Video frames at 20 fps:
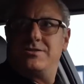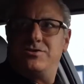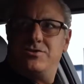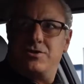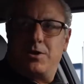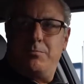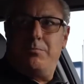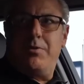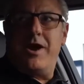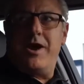
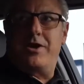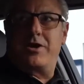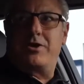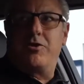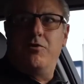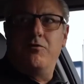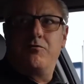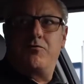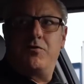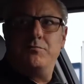Took a pie to
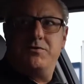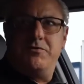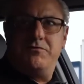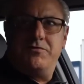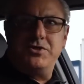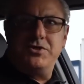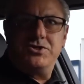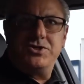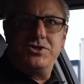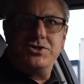go from Da
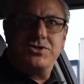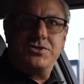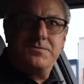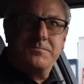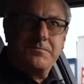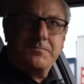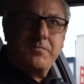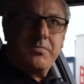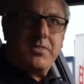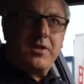Vinci's
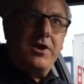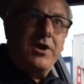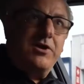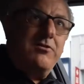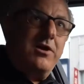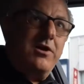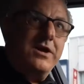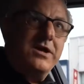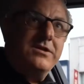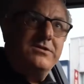here
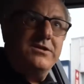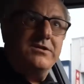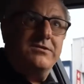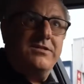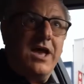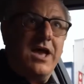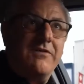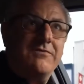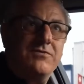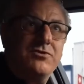on 18th
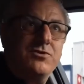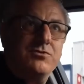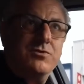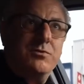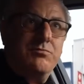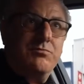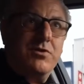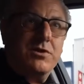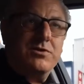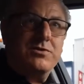Avenue in
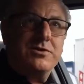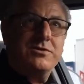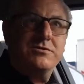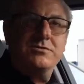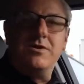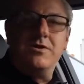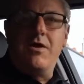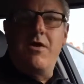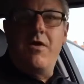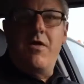Brooklyn.
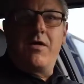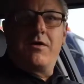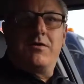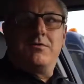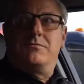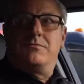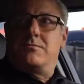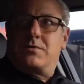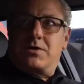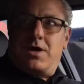
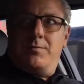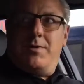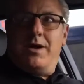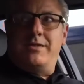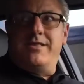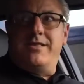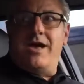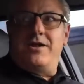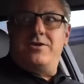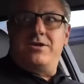Come on
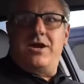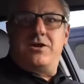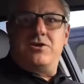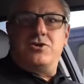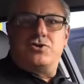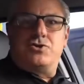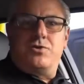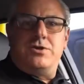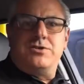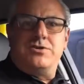down, you gotta
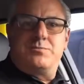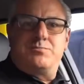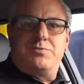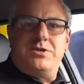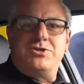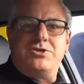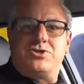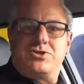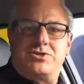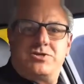enjoy this
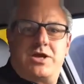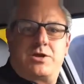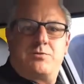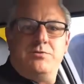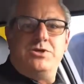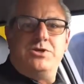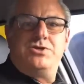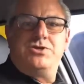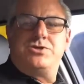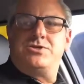place just like
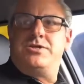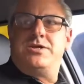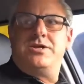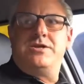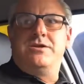we just did.